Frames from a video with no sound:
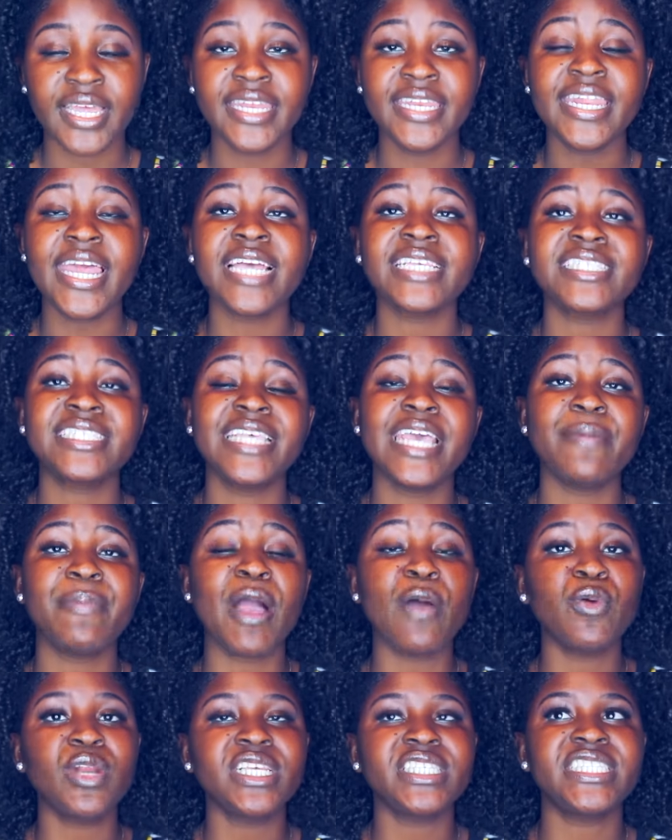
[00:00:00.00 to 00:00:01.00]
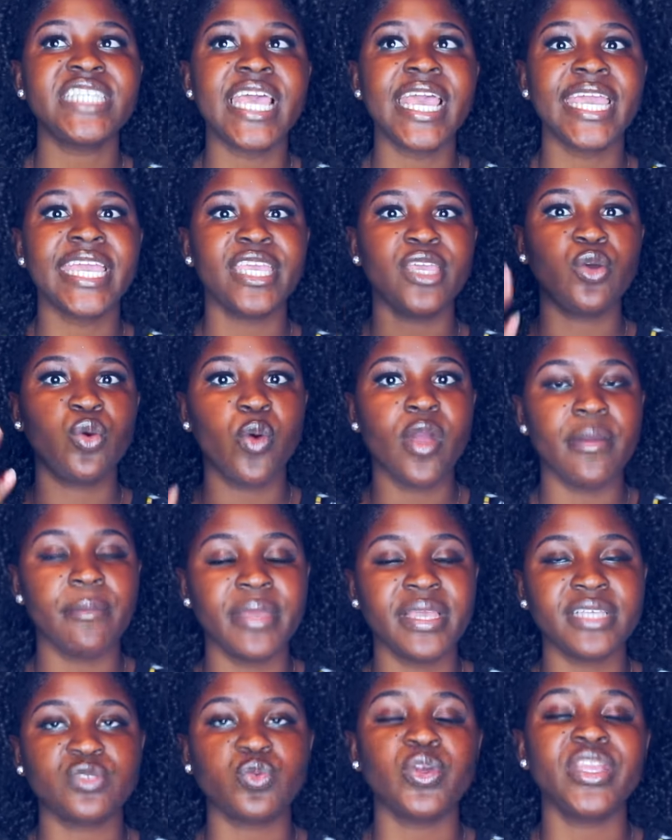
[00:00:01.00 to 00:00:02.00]
Next tip, I want to say
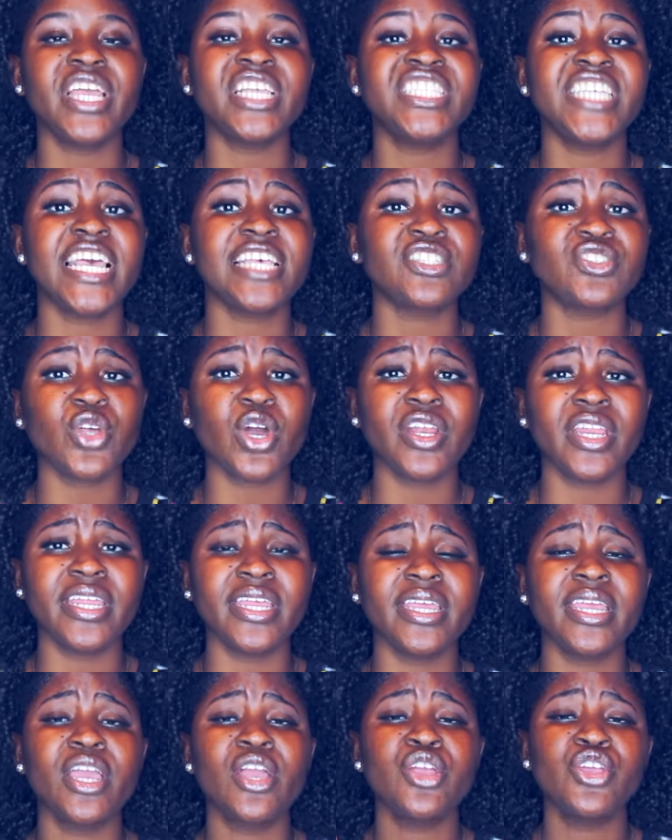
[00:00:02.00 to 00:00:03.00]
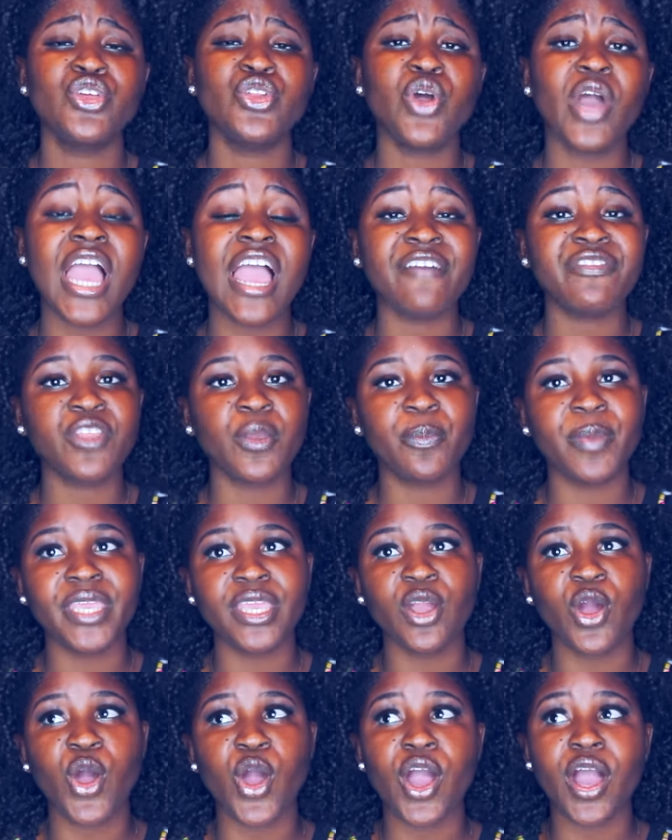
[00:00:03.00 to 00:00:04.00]
equipment. When you're just starting, you don't have to
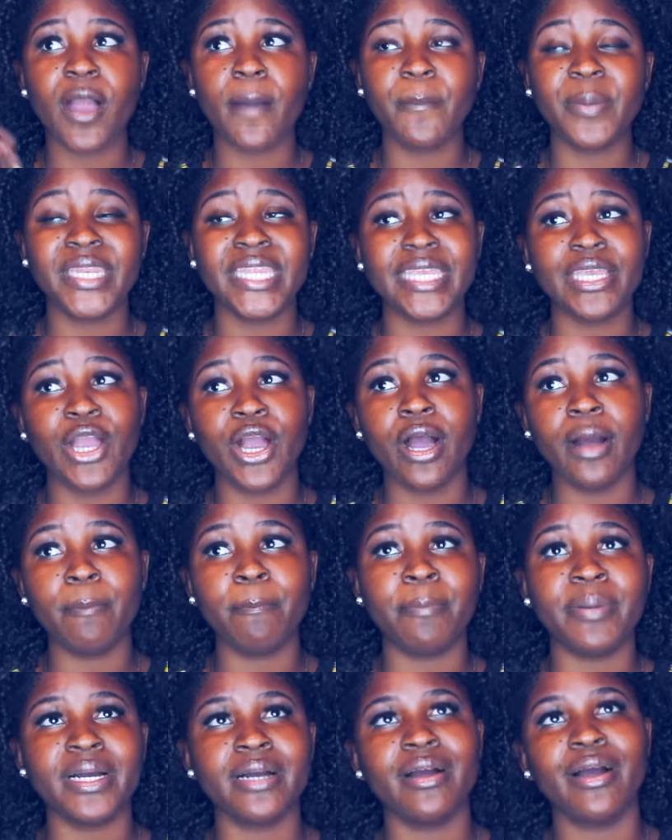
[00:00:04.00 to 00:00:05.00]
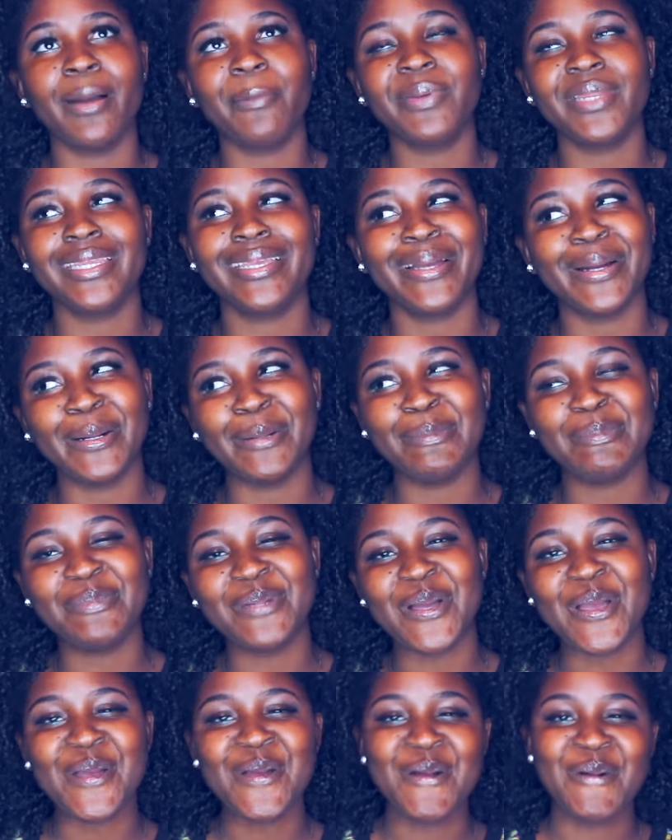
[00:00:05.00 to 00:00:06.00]
be all uppity up
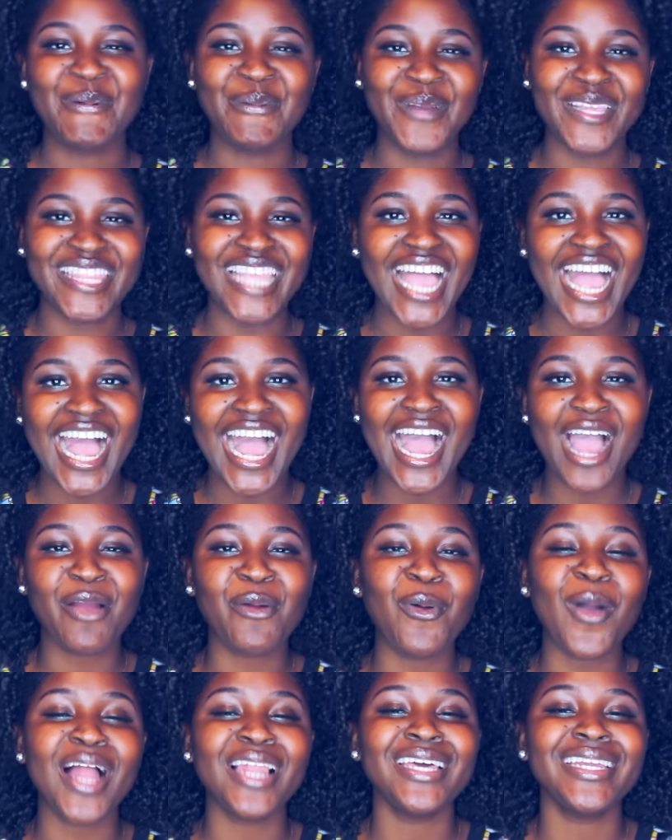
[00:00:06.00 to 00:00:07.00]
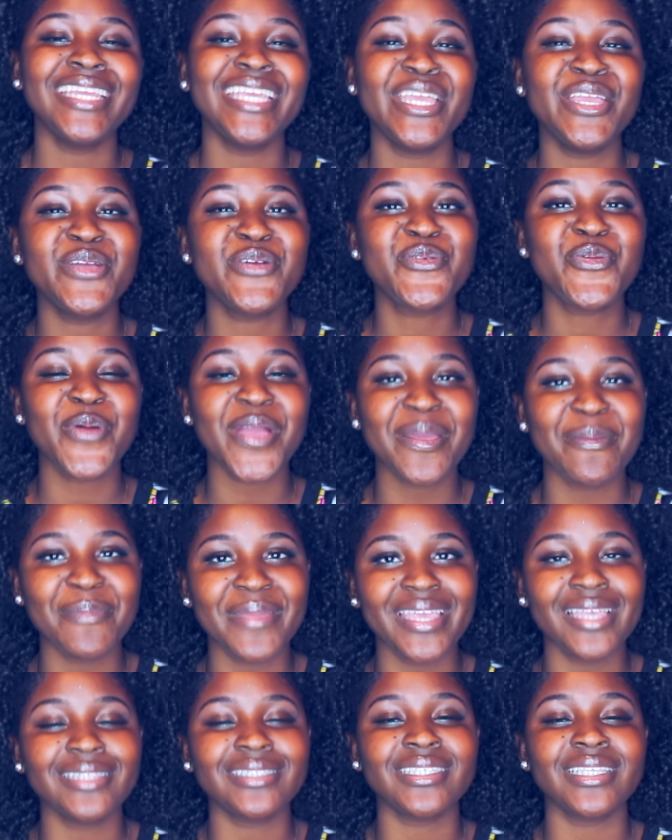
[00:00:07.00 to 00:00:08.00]
with high quality
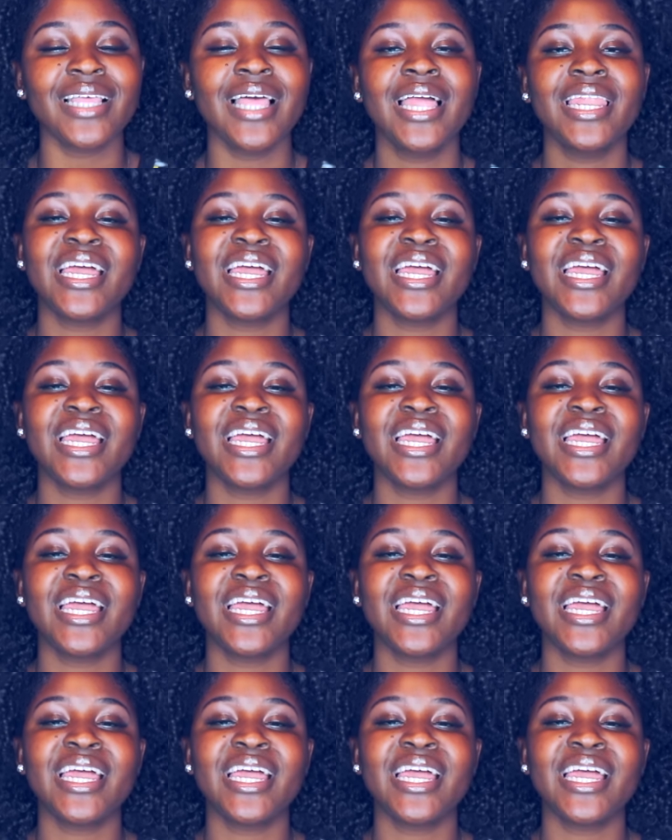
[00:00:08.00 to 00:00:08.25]
equipment.